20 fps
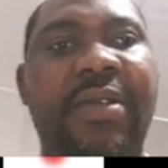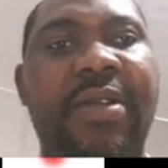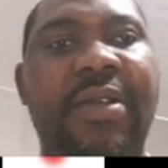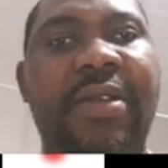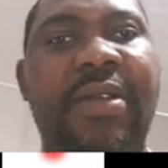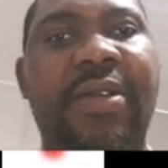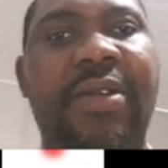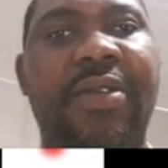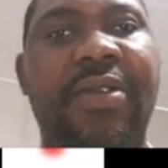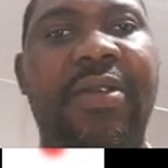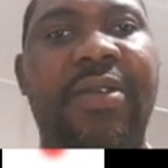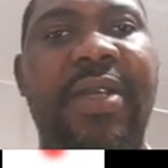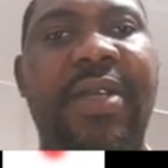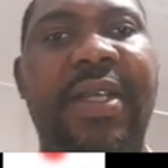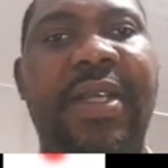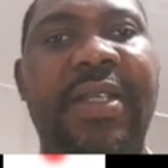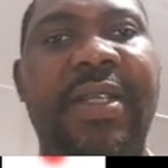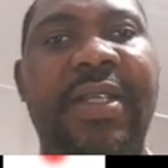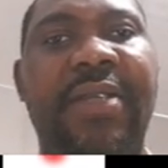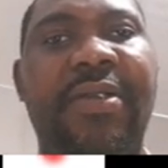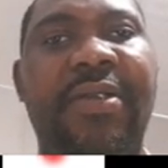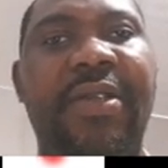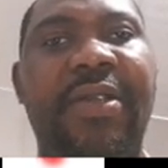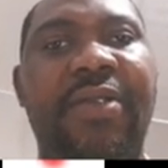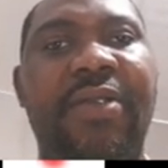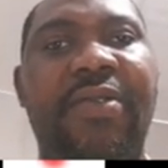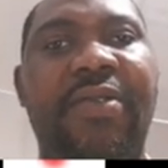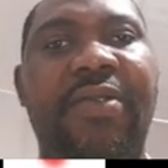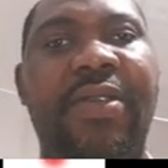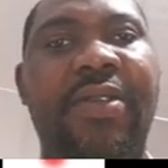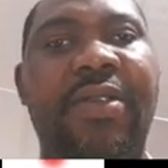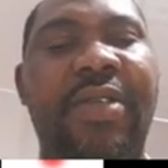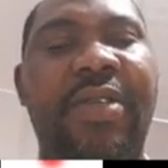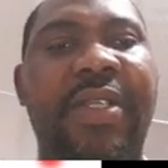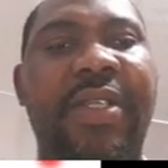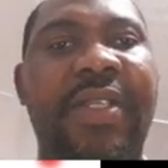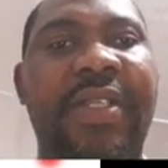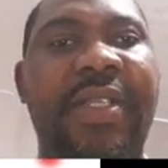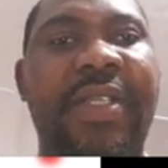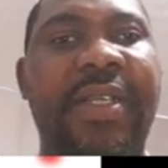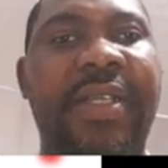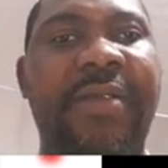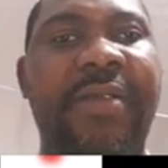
So the answer to this question is C.